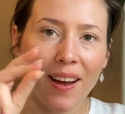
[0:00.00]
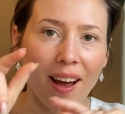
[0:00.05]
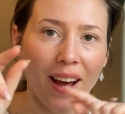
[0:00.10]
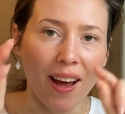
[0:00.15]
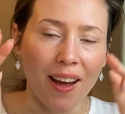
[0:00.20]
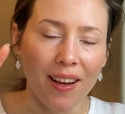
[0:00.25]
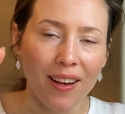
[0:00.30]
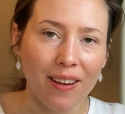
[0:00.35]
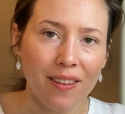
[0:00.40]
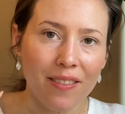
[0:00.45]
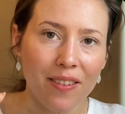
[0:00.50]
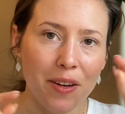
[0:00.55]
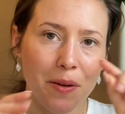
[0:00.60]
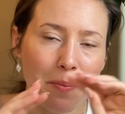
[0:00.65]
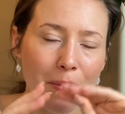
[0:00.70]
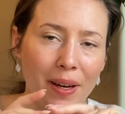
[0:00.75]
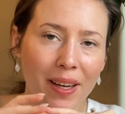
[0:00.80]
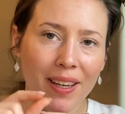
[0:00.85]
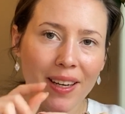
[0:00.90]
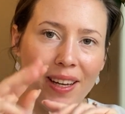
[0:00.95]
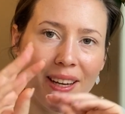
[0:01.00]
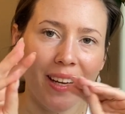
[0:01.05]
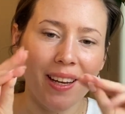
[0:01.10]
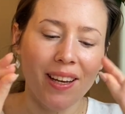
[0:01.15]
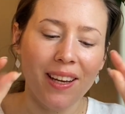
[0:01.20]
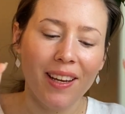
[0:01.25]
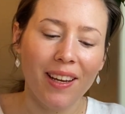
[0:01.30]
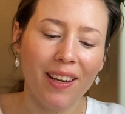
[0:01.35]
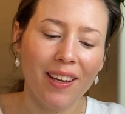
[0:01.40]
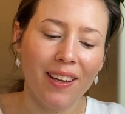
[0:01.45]
Hi
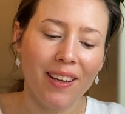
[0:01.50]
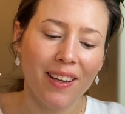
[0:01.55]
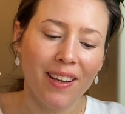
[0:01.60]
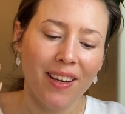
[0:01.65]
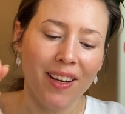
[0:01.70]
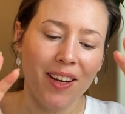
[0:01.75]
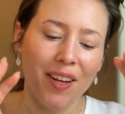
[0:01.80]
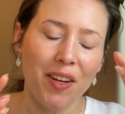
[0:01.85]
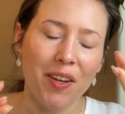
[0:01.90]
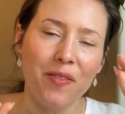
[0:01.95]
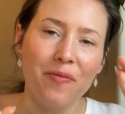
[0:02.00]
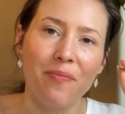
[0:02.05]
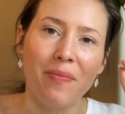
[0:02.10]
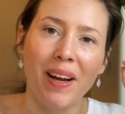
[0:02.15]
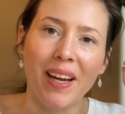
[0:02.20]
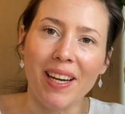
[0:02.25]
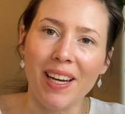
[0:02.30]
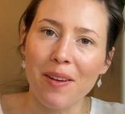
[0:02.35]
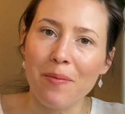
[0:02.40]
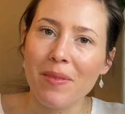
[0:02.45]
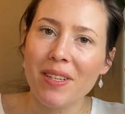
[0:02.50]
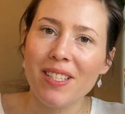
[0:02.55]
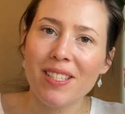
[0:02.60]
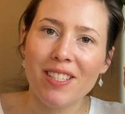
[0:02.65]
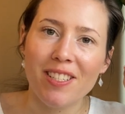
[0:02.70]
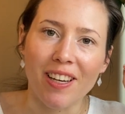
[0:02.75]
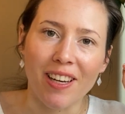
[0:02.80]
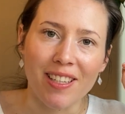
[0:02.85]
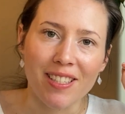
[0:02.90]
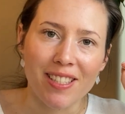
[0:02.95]
everybody, my name is
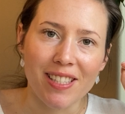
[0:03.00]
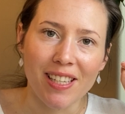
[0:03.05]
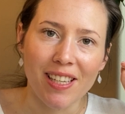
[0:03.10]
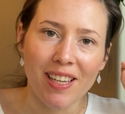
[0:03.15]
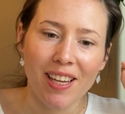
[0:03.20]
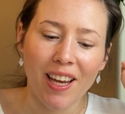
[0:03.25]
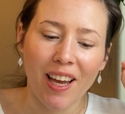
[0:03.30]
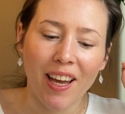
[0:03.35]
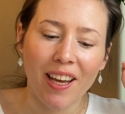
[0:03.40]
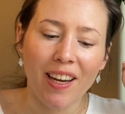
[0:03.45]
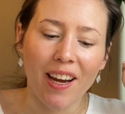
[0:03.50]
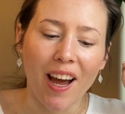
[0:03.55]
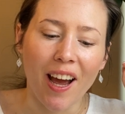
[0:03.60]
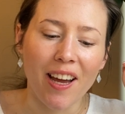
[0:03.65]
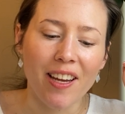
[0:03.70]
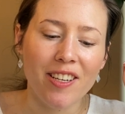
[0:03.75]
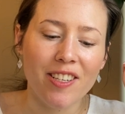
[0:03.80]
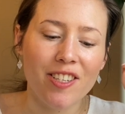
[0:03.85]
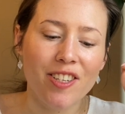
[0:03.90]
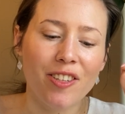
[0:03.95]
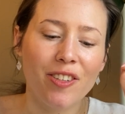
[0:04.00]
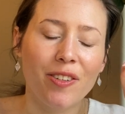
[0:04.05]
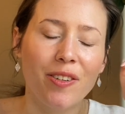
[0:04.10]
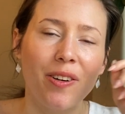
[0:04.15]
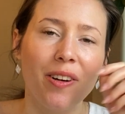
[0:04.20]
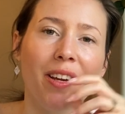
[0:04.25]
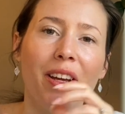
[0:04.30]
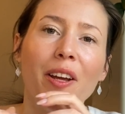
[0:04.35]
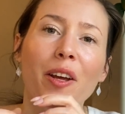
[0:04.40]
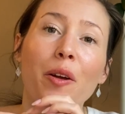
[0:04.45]
Jessie and I do
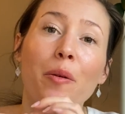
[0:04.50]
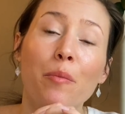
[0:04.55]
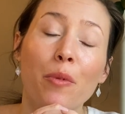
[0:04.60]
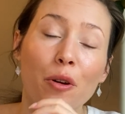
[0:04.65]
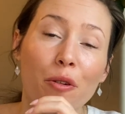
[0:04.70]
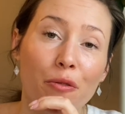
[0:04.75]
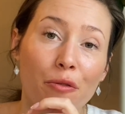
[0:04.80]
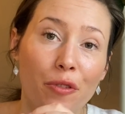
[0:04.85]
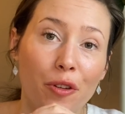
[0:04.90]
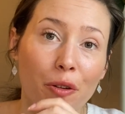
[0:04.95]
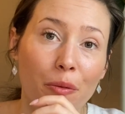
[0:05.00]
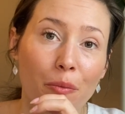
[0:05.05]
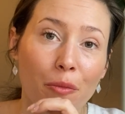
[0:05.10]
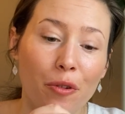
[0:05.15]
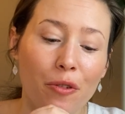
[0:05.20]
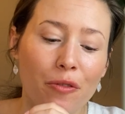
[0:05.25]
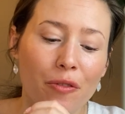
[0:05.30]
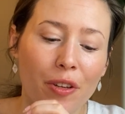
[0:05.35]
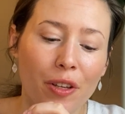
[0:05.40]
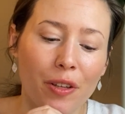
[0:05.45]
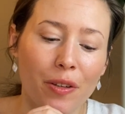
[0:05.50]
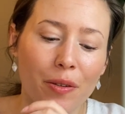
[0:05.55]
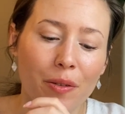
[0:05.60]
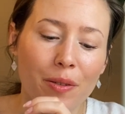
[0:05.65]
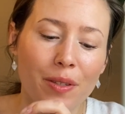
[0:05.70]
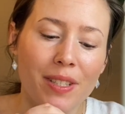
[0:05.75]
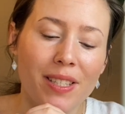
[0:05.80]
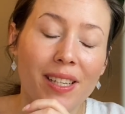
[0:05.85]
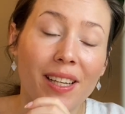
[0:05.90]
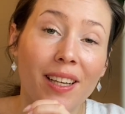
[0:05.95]
perfume
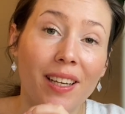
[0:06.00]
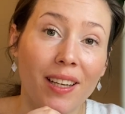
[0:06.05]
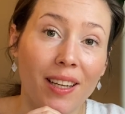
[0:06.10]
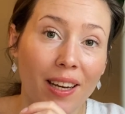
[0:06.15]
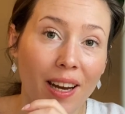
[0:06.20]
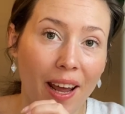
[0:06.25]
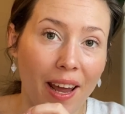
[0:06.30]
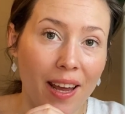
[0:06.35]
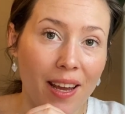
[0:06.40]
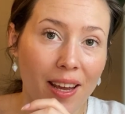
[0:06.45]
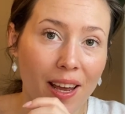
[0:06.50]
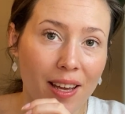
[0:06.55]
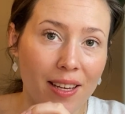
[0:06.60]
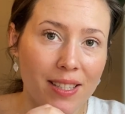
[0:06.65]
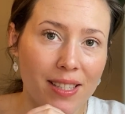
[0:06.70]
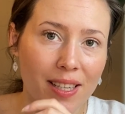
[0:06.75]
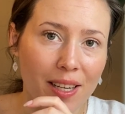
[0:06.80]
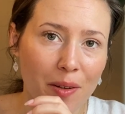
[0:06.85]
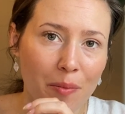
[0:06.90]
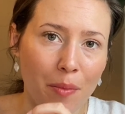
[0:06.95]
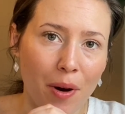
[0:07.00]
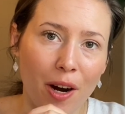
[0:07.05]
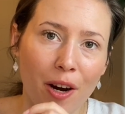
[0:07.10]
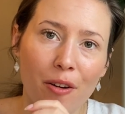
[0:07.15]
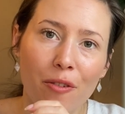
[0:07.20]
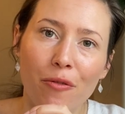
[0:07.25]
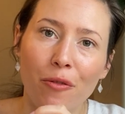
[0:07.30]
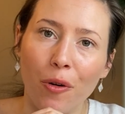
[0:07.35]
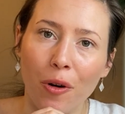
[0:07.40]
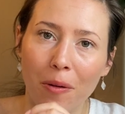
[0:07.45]
reviews in ASMR
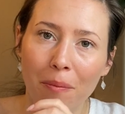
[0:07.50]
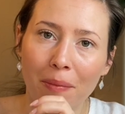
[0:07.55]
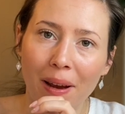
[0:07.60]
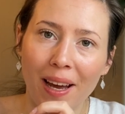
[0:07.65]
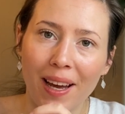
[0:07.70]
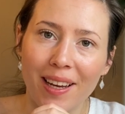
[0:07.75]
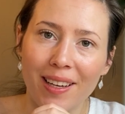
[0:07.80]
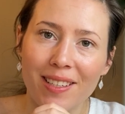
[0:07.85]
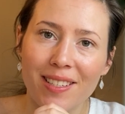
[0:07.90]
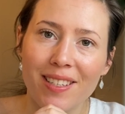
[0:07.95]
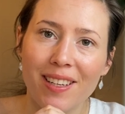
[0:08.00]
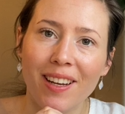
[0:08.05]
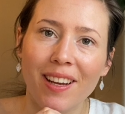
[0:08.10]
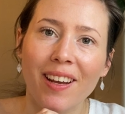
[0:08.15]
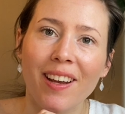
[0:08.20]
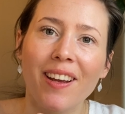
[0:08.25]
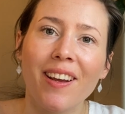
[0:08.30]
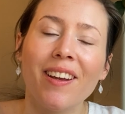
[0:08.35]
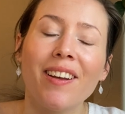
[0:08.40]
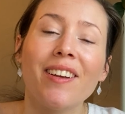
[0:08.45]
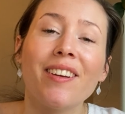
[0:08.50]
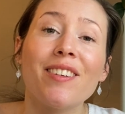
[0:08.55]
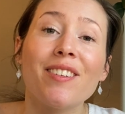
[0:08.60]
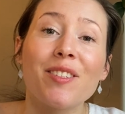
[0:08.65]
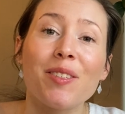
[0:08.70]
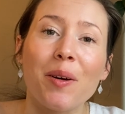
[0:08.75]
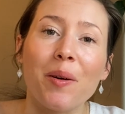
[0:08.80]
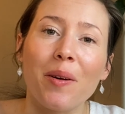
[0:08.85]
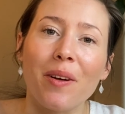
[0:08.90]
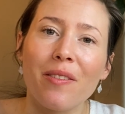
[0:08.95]
format.
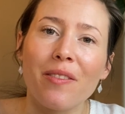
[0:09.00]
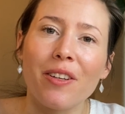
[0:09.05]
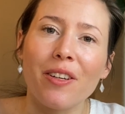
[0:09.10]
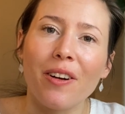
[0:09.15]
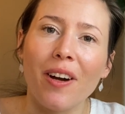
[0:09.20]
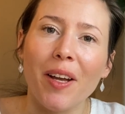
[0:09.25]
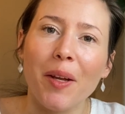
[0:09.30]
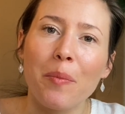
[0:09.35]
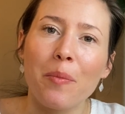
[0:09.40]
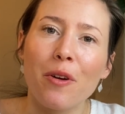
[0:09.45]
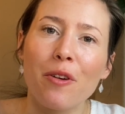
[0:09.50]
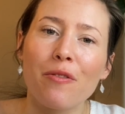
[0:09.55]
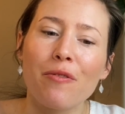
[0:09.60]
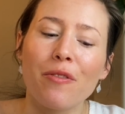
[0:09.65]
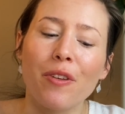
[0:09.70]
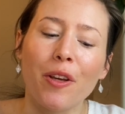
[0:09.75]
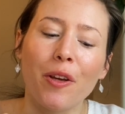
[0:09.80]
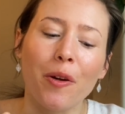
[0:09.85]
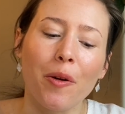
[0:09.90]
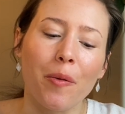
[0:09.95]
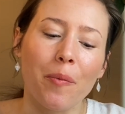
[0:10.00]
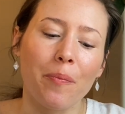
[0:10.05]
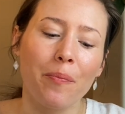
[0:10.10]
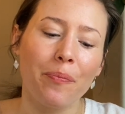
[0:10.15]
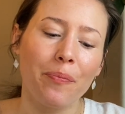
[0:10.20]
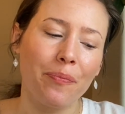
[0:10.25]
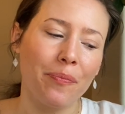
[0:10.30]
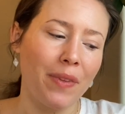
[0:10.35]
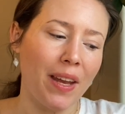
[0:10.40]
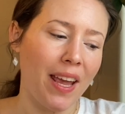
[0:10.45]
So if you like perfume
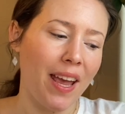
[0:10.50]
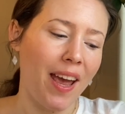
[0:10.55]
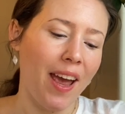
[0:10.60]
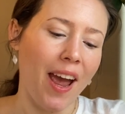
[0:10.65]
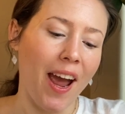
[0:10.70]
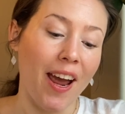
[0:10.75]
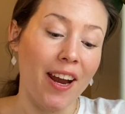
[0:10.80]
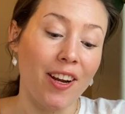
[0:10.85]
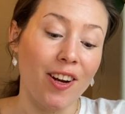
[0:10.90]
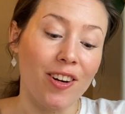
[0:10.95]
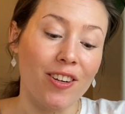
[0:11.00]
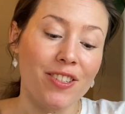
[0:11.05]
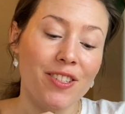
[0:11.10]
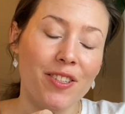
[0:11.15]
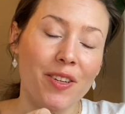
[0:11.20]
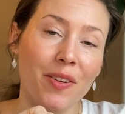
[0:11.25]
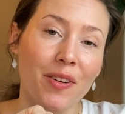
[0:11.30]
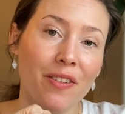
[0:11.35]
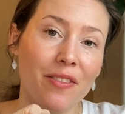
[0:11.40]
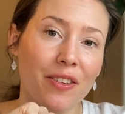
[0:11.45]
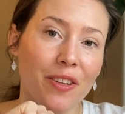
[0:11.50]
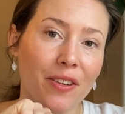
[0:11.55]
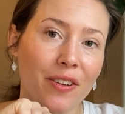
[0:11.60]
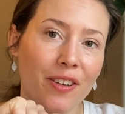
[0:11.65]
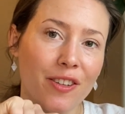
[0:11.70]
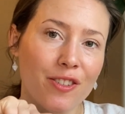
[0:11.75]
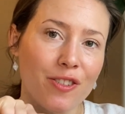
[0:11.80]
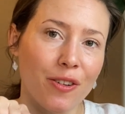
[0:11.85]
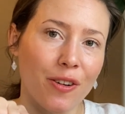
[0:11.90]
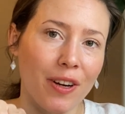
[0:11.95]
and also if you
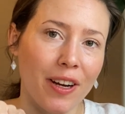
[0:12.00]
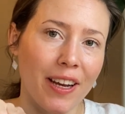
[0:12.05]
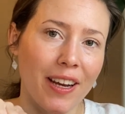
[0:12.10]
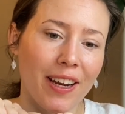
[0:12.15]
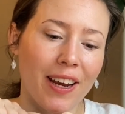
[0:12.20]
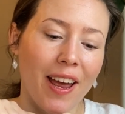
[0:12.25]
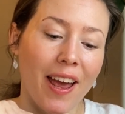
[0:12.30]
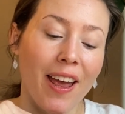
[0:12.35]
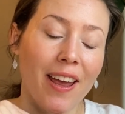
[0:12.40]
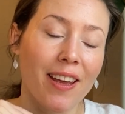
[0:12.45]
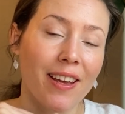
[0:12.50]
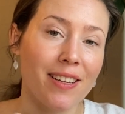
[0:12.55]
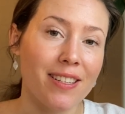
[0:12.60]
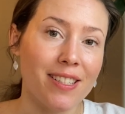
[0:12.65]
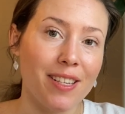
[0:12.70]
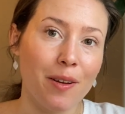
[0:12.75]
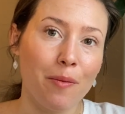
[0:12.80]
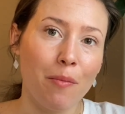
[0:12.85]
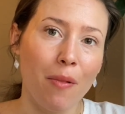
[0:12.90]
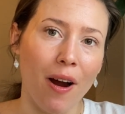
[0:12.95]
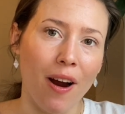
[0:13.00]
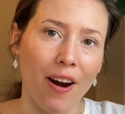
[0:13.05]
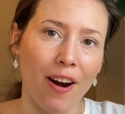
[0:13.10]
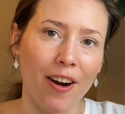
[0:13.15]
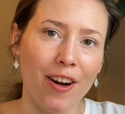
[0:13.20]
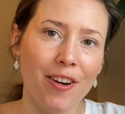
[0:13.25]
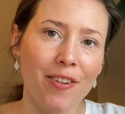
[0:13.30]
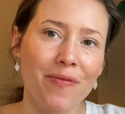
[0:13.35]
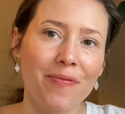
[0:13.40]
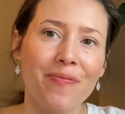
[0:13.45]
enjoy ASMR,